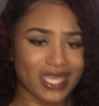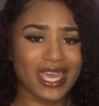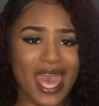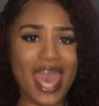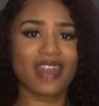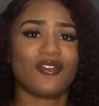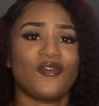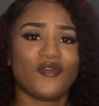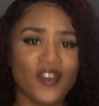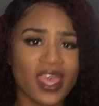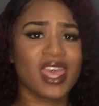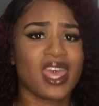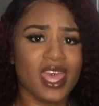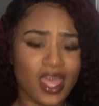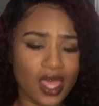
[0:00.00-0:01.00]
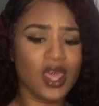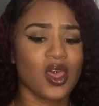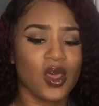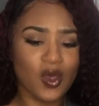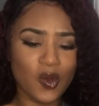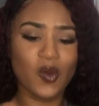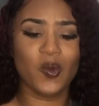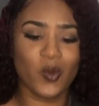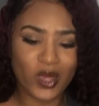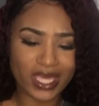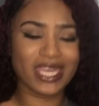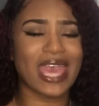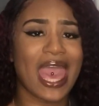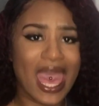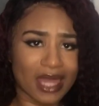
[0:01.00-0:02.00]
Gotta film, we
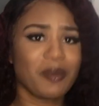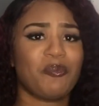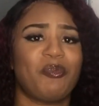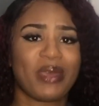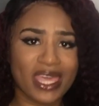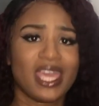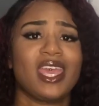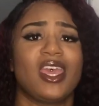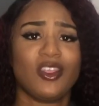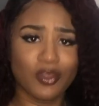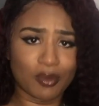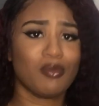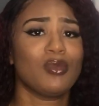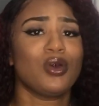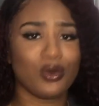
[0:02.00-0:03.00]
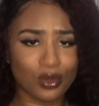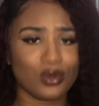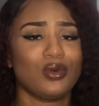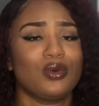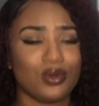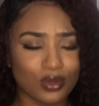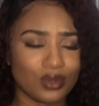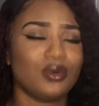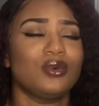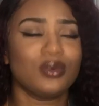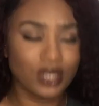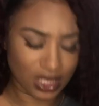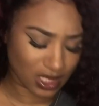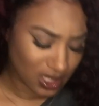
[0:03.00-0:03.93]
gotta be in the mood.